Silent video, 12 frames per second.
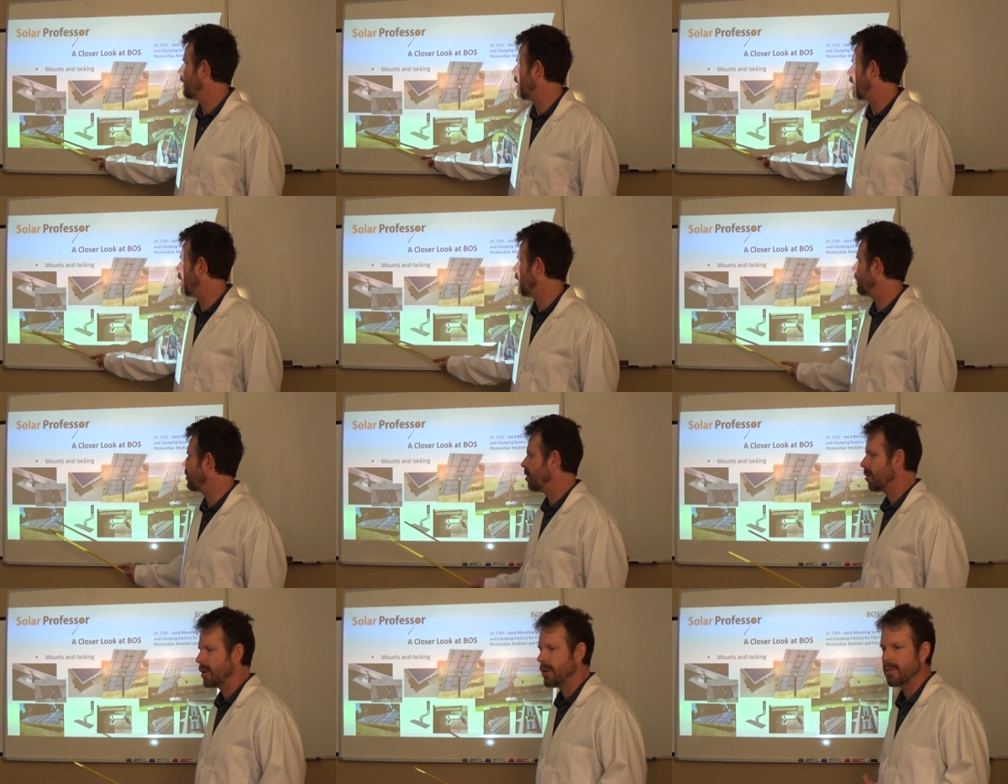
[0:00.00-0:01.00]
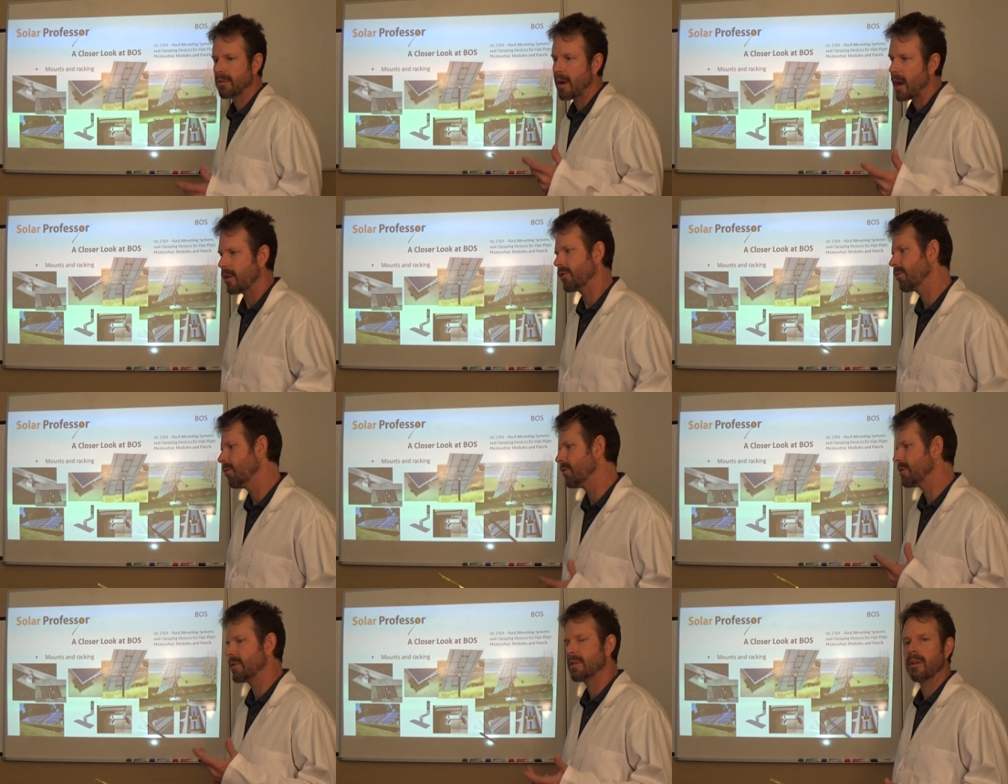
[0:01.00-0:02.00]
Um, you can use ground
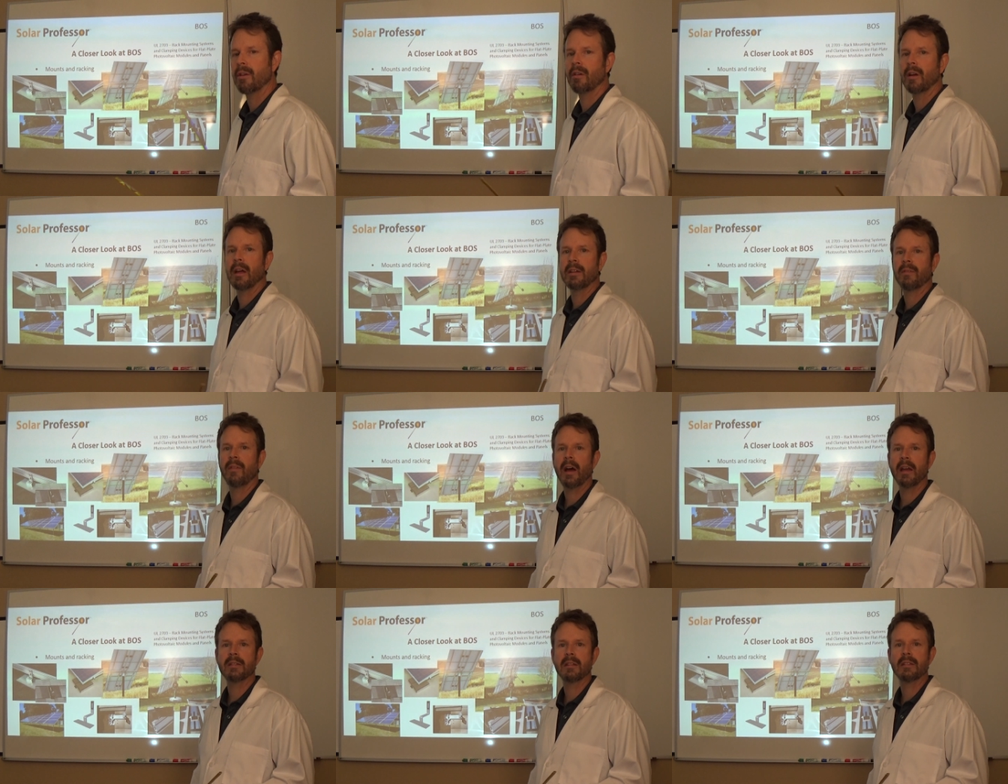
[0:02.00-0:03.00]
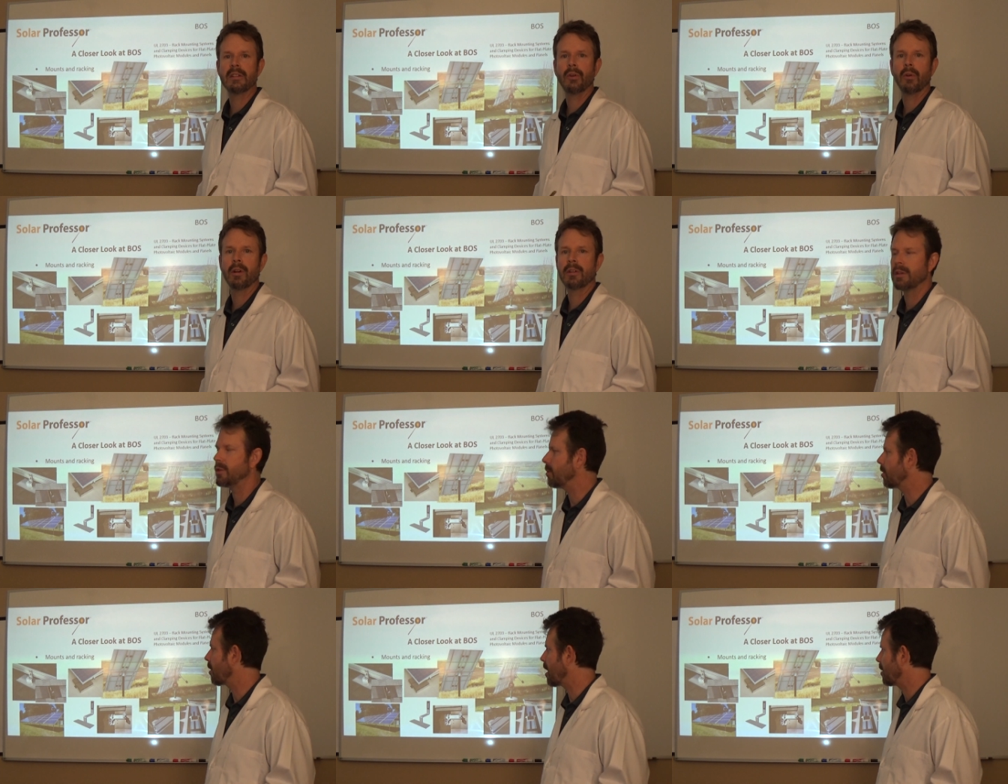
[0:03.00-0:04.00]
screws. There's other uh, devices in order to
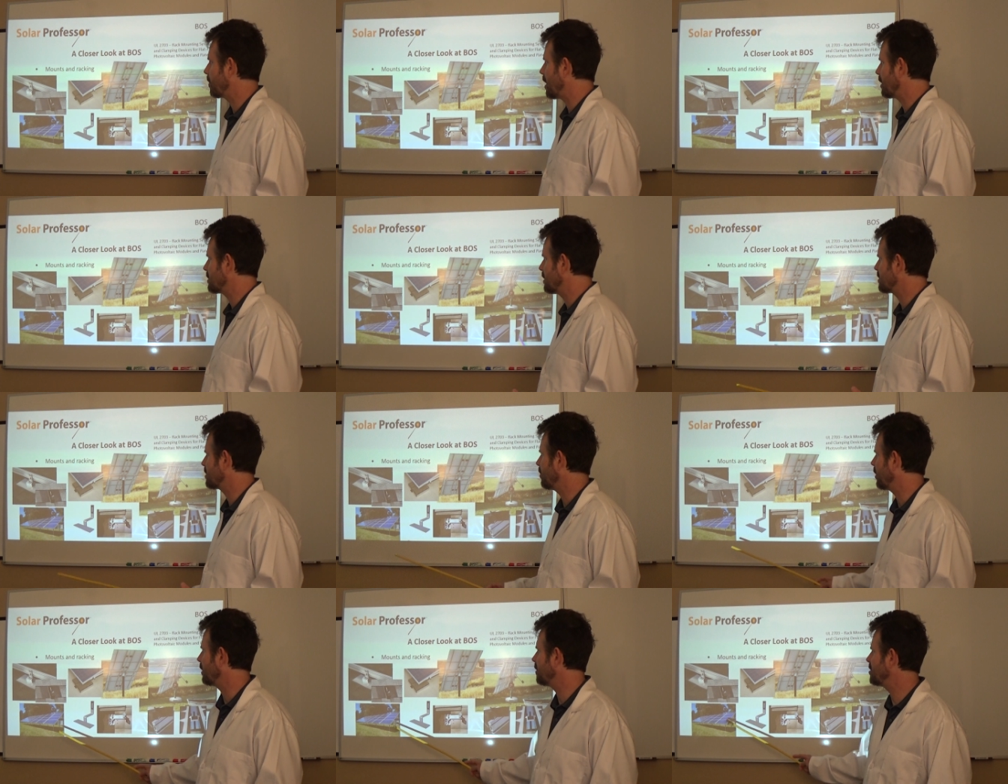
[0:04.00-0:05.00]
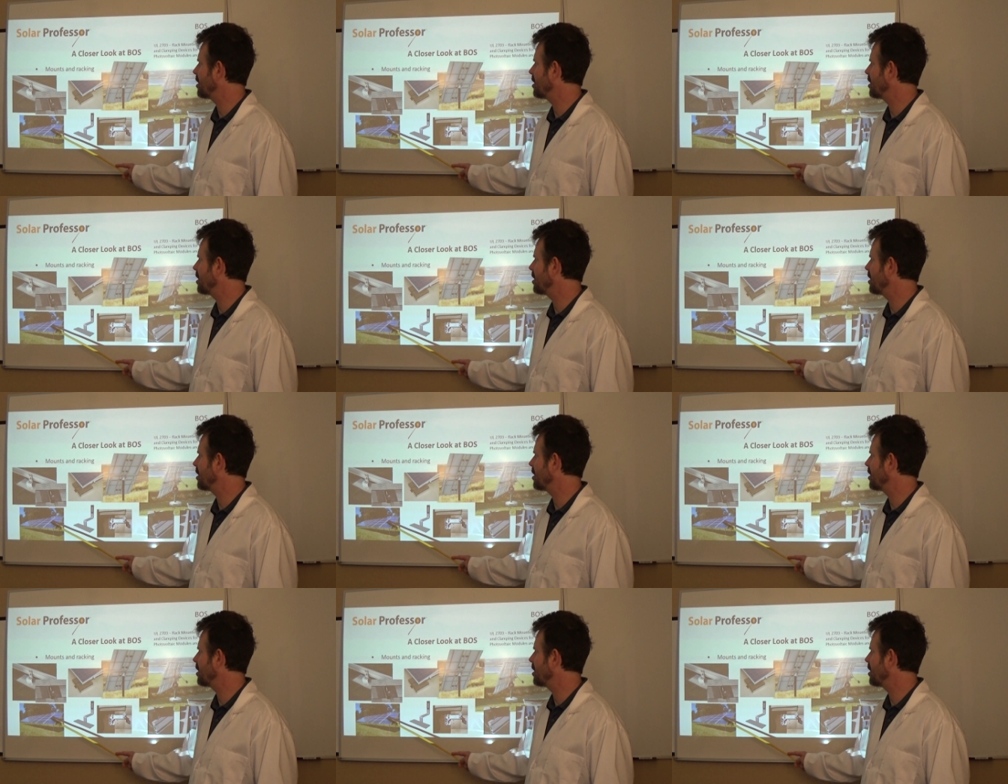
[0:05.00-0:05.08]
do a ground mount system, but